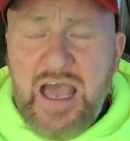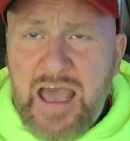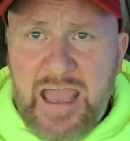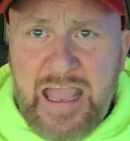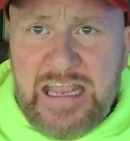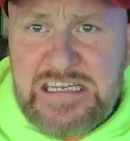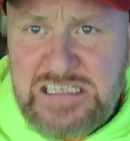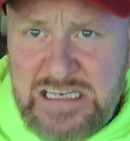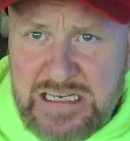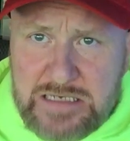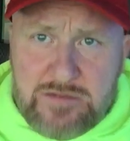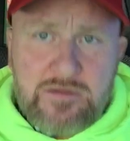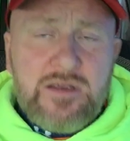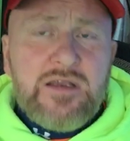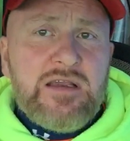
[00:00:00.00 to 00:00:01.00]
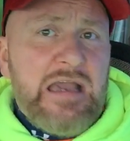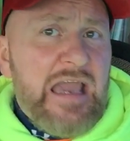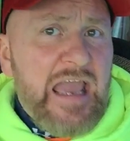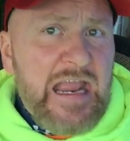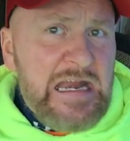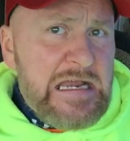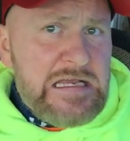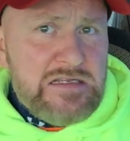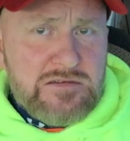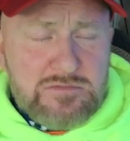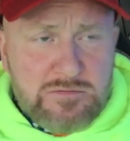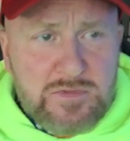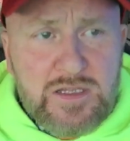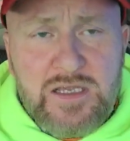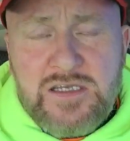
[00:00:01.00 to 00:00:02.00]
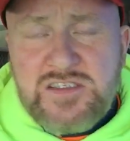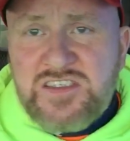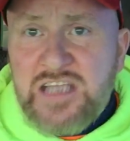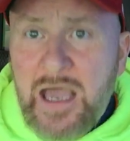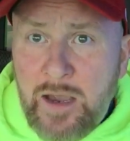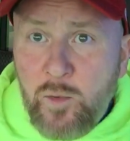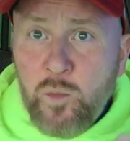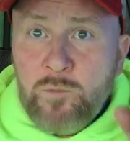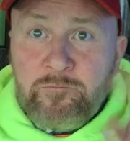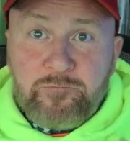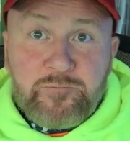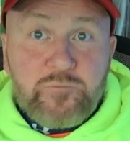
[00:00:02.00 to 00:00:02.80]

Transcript: I hate it. So,